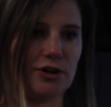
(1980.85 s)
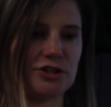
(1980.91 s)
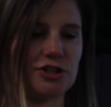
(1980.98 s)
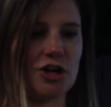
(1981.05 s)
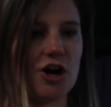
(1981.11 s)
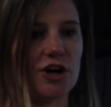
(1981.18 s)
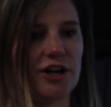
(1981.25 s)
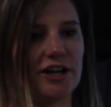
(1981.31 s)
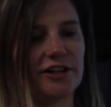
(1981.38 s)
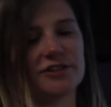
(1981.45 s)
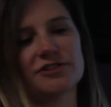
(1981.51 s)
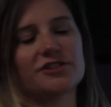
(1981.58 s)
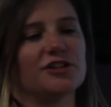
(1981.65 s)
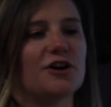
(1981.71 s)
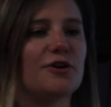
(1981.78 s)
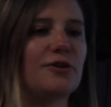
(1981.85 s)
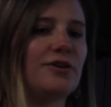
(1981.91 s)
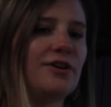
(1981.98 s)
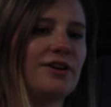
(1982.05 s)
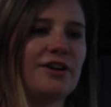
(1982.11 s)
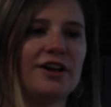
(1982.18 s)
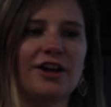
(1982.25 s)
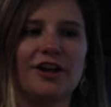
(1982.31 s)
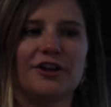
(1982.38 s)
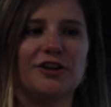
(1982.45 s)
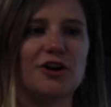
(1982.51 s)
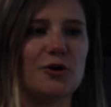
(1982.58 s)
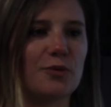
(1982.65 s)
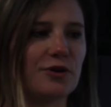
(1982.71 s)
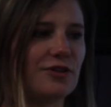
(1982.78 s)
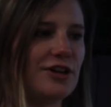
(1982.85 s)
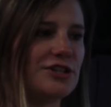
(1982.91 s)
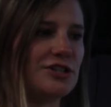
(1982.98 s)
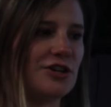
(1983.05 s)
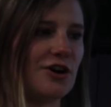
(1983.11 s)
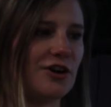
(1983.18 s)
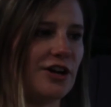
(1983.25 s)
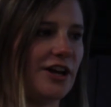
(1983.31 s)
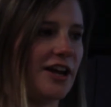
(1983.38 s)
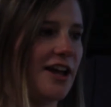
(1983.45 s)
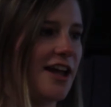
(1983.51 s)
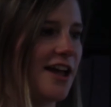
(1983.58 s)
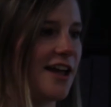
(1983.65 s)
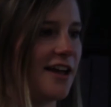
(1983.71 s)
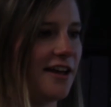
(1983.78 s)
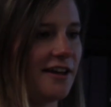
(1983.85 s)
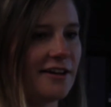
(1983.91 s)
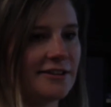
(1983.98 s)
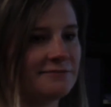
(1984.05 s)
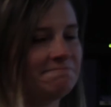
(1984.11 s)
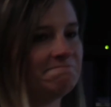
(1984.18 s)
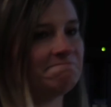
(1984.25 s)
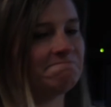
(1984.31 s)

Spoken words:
were starting. So, you know, were they starting a